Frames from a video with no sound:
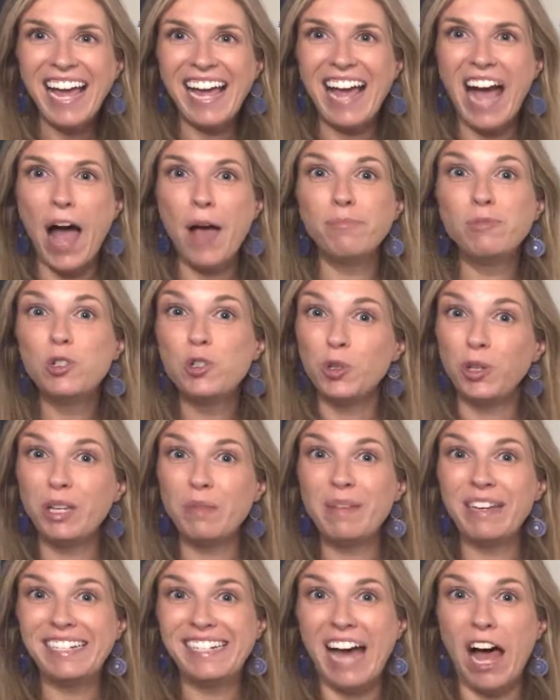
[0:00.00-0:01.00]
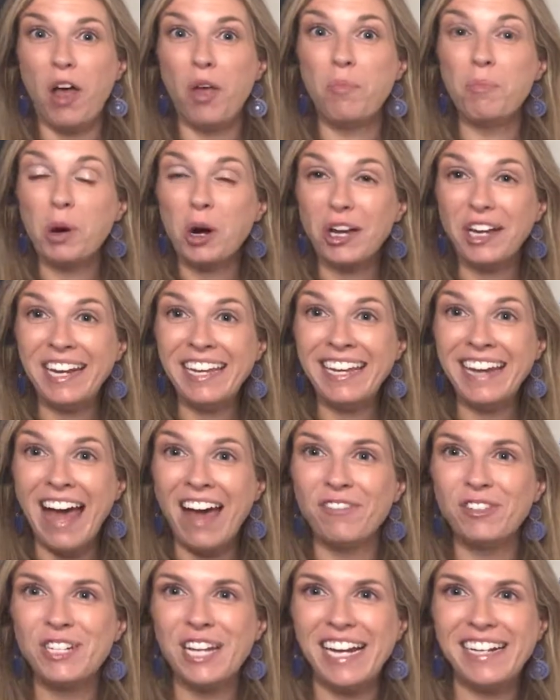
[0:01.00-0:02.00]
Hi, I'm Julie McDowell, Marketing and
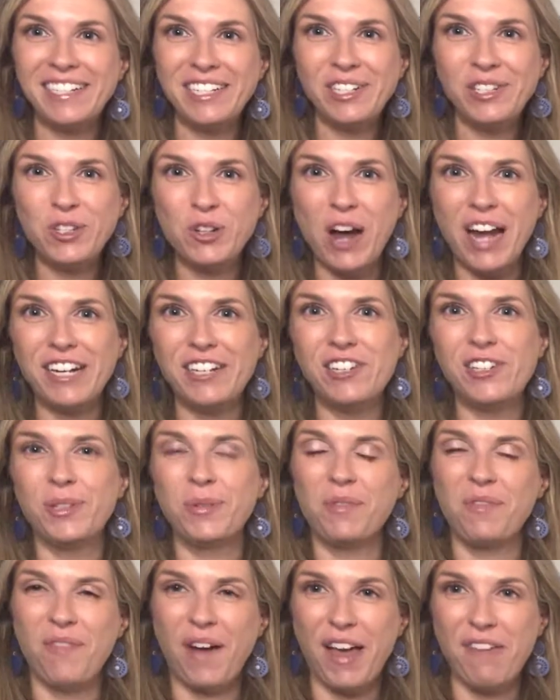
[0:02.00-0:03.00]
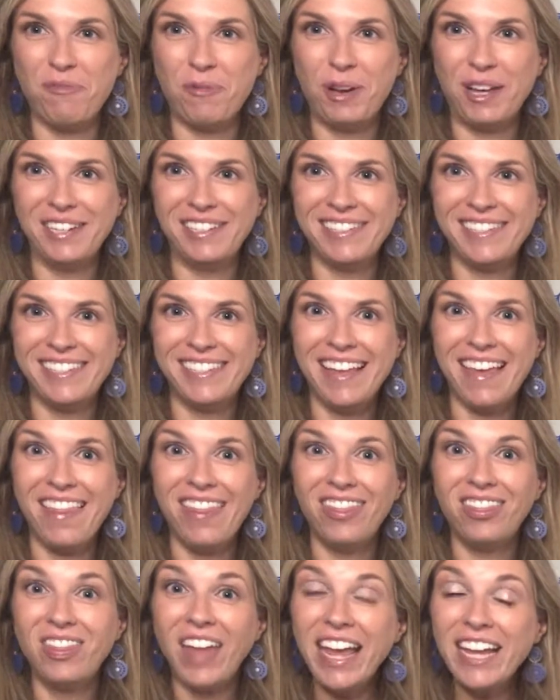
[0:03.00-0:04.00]
Advertising Strategist with 5 Ones.
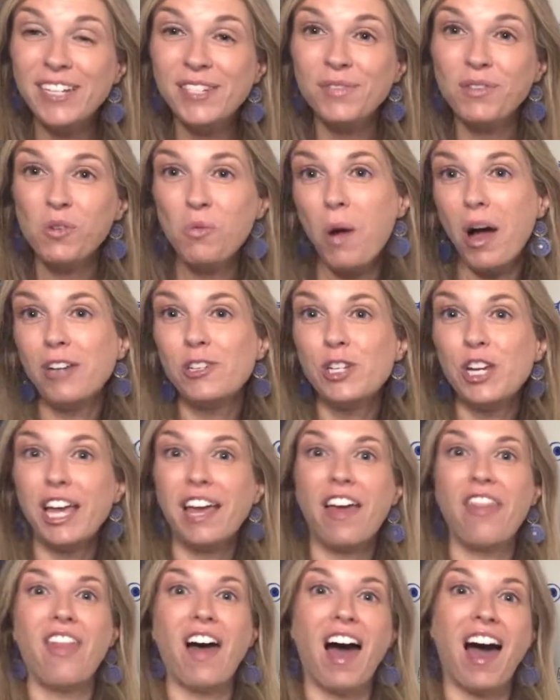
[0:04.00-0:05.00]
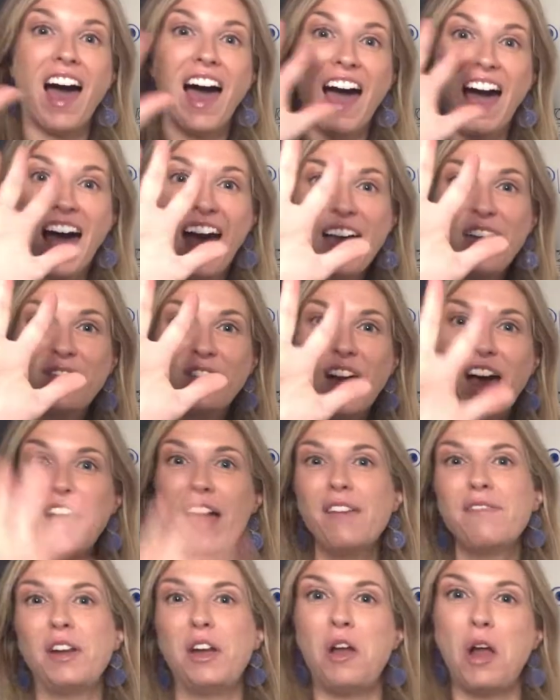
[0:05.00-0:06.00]
Thanks for watching the High
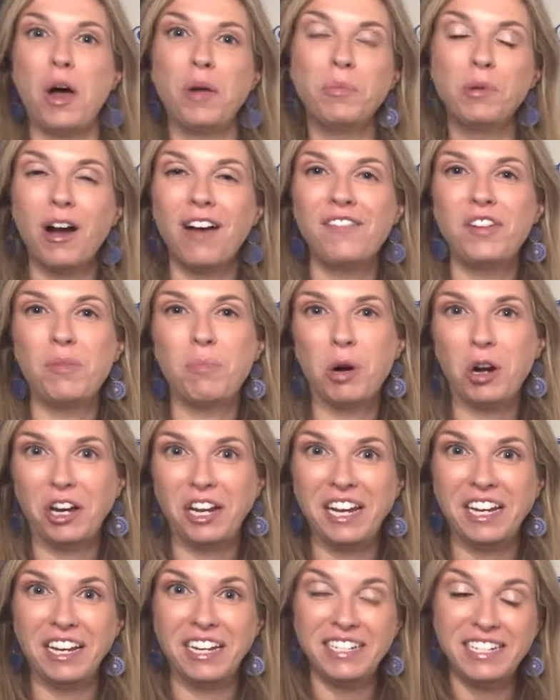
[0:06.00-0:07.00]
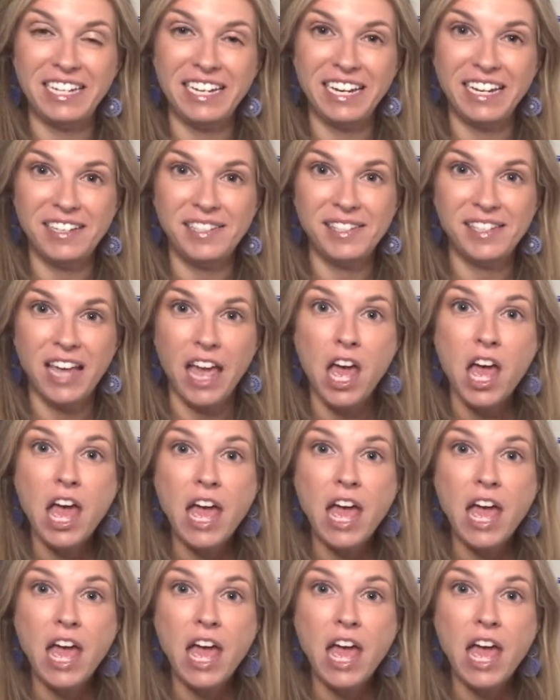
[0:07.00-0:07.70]
5 Nonprofit Marketing Ideas.